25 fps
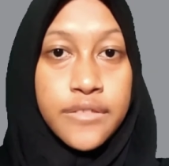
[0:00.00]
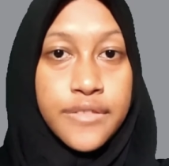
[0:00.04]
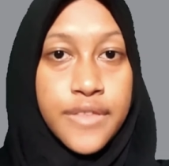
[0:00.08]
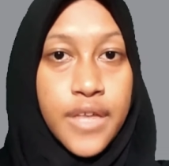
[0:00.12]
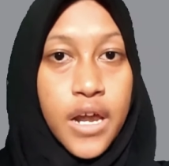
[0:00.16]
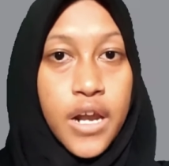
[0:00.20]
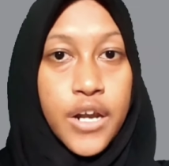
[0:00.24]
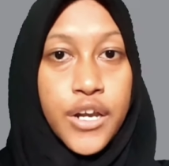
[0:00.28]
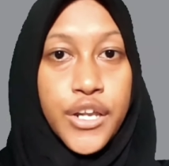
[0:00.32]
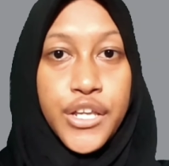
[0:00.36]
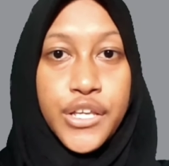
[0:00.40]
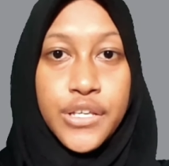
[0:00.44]

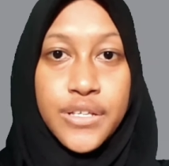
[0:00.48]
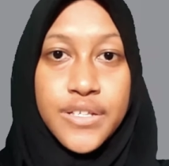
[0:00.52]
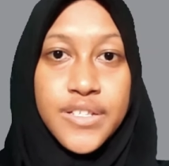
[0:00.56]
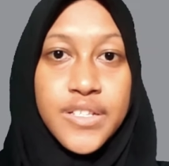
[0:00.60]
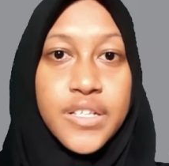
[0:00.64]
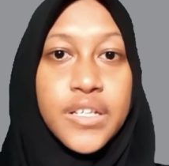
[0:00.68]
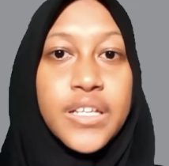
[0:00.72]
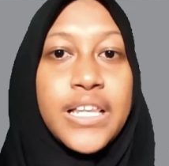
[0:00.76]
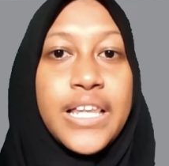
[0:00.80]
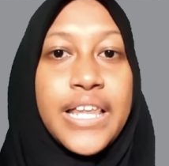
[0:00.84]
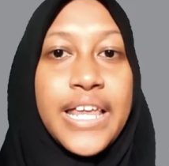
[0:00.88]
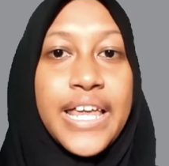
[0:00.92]
They're
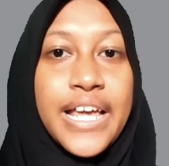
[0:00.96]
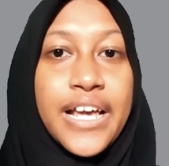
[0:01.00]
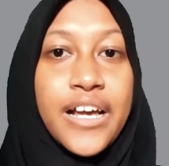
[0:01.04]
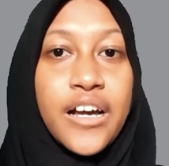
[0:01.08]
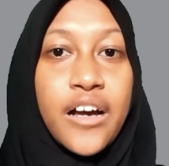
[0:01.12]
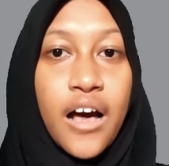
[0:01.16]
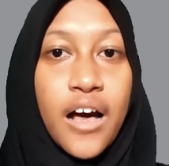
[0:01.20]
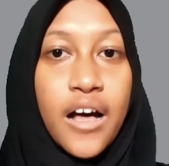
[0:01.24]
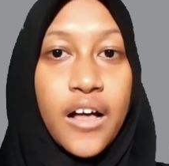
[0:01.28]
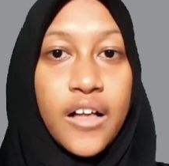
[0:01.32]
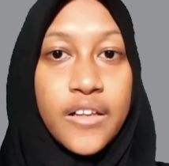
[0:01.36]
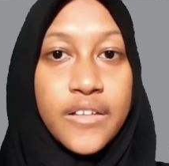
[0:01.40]
usually
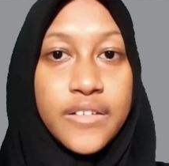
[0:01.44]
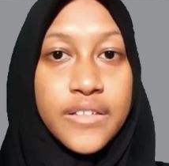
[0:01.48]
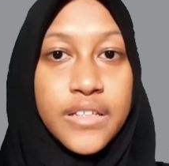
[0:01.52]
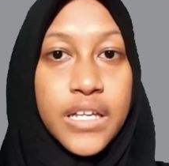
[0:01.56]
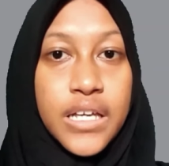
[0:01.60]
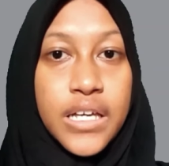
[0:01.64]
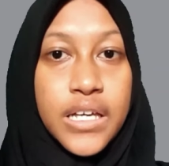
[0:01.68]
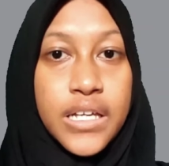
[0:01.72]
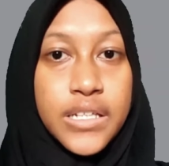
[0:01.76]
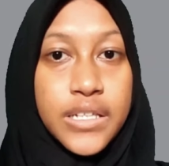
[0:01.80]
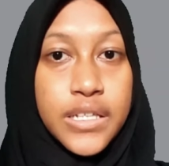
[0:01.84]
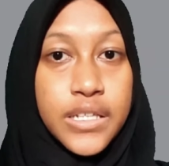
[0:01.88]
called
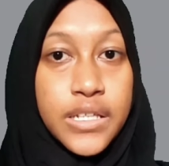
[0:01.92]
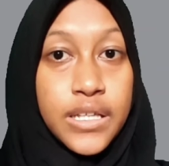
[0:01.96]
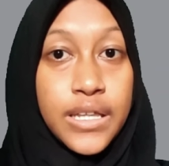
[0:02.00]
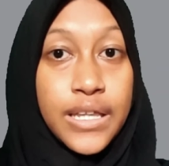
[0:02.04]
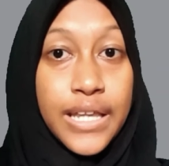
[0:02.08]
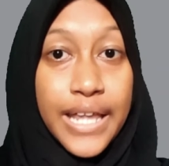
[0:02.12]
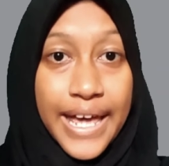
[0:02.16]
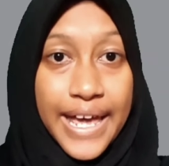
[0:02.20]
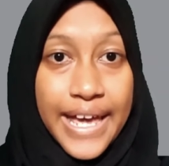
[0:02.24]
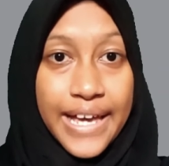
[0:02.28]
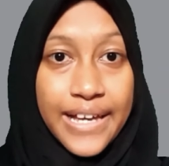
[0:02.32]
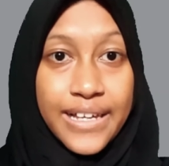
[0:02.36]
the
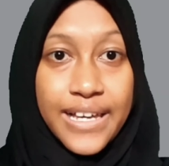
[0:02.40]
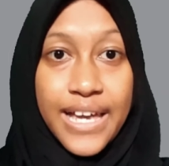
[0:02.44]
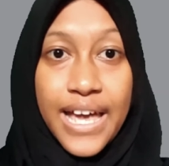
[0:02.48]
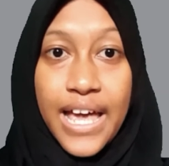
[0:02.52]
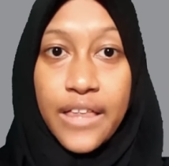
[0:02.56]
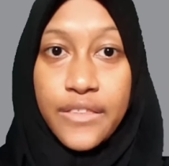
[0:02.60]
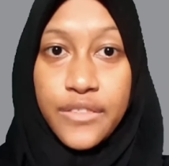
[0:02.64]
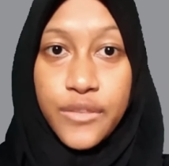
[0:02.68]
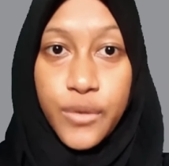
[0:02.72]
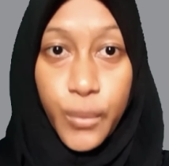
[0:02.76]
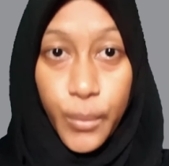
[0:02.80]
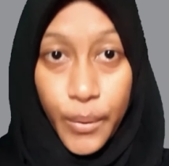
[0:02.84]
length
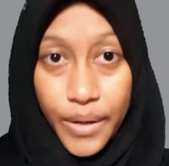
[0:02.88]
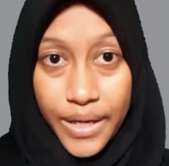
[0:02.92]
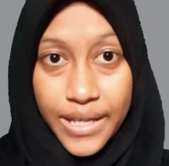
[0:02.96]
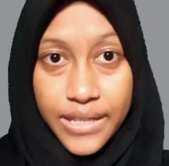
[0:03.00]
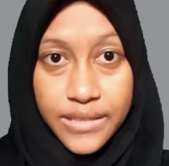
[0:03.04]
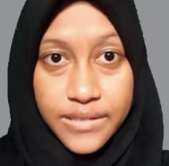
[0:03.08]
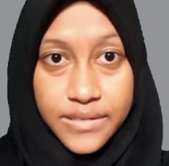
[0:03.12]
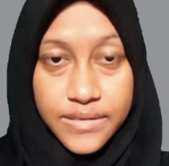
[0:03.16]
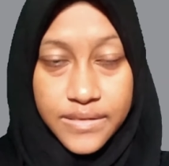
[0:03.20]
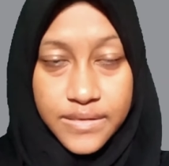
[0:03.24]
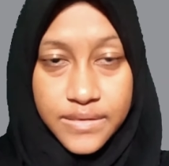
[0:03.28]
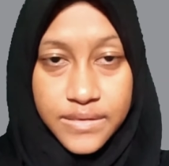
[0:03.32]
and the
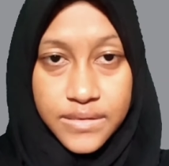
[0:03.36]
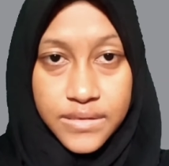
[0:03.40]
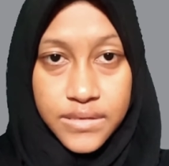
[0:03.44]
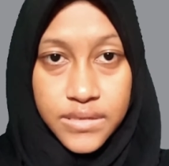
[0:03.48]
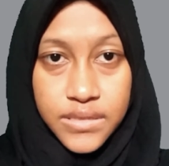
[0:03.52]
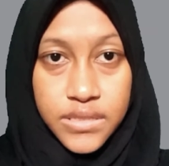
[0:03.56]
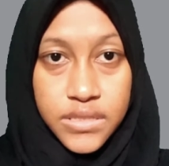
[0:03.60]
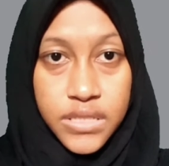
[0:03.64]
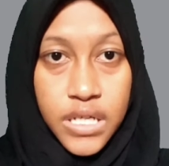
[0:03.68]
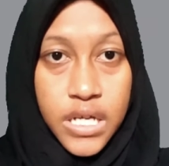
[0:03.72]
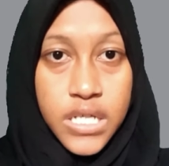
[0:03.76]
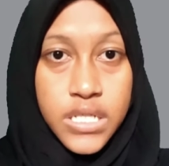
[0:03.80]
width.
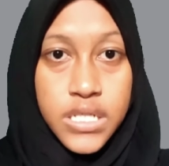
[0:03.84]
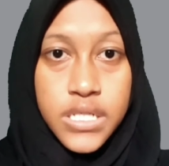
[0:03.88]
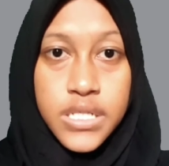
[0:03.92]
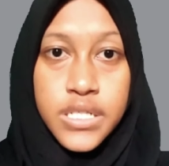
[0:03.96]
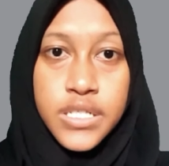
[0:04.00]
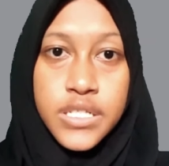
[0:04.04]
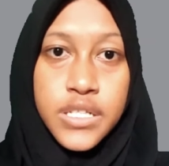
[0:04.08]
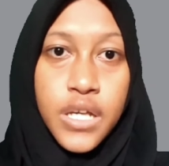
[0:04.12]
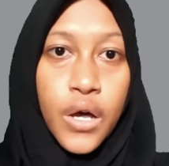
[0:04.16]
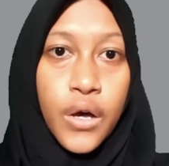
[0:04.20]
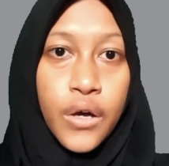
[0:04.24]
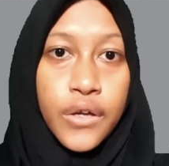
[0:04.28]

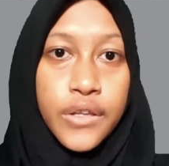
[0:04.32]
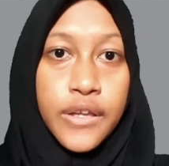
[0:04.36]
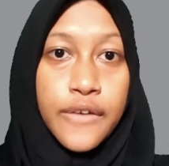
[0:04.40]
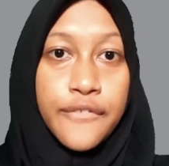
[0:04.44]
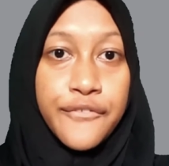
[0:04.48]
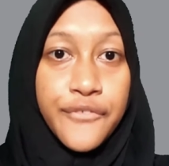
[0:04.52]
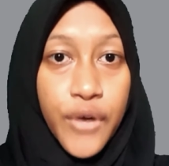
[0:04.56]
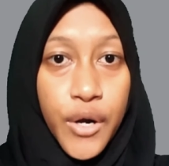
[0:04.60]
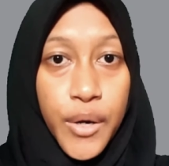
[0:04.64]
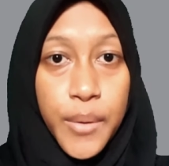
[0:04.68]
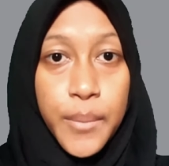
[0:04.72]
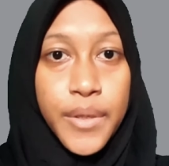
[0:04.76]
So the
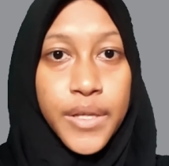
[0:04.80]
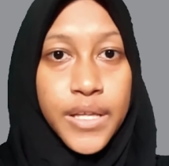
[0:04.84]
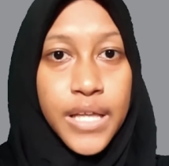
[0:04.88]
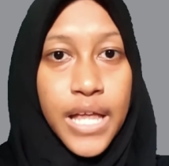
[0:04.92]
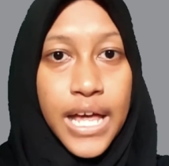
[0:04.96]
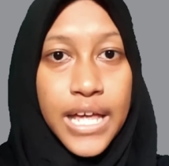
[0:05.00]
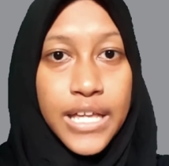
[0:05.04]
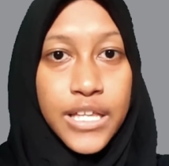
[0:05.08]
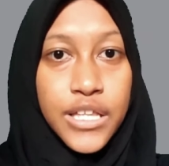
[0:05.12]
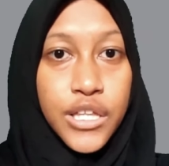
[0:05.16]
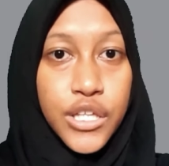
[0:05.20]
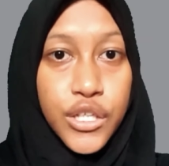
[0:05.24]

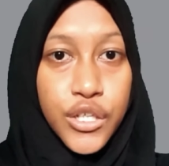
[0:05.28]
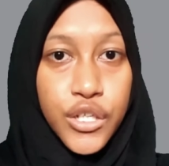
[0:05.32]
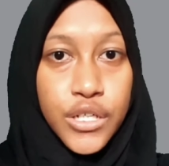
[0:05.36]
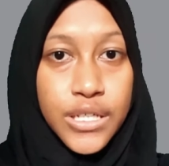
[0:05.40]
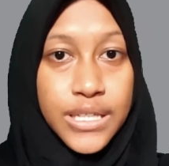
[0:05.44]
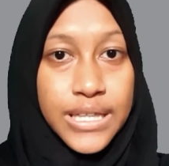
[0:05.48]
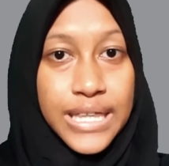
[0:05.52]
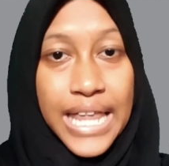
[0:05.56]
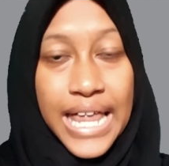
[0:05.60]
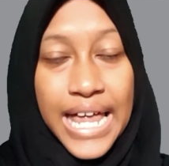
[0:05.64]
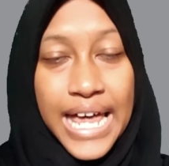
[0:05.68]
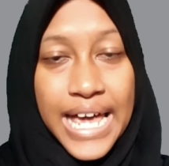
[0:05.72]
formula
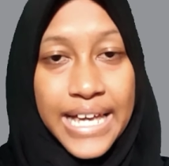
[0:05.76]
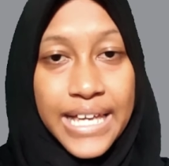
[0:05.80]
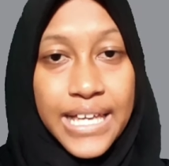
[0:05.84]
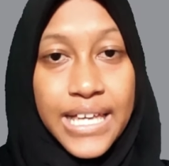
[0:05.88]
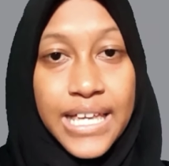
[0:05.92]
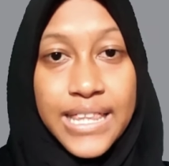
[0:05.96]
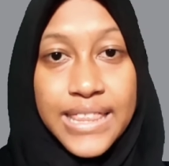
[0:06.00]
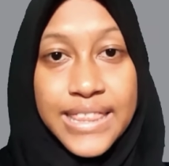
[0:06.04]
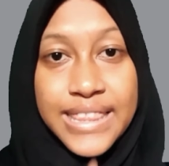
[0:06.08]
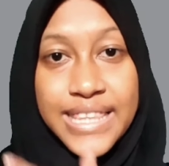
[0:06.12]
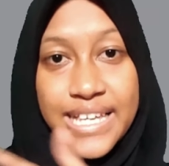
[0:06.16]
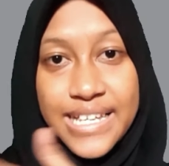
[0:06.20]
looks like
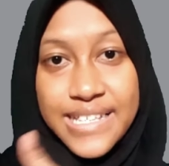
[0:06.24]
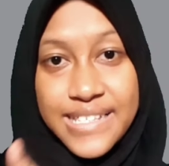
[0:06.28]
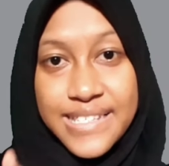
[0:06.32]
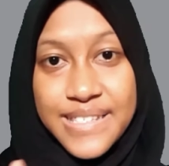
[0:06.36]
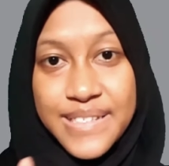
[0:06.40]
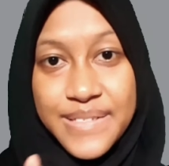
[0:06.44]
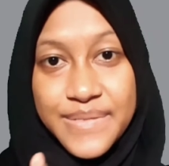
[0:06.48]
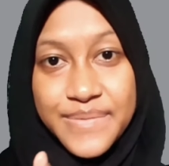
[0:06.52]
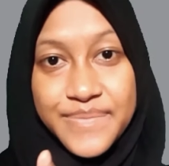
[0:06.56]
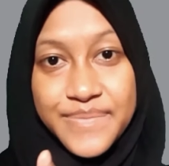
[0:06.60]
this.